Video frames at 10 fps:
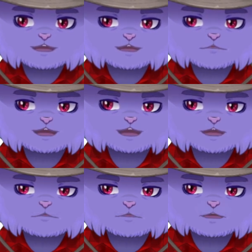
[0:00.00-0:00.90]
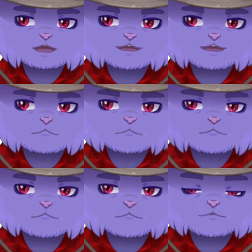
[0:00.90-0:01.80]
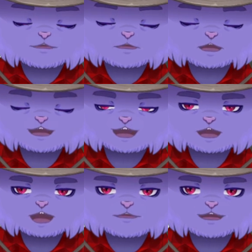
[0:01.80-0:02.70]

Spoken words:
And they transferred $500,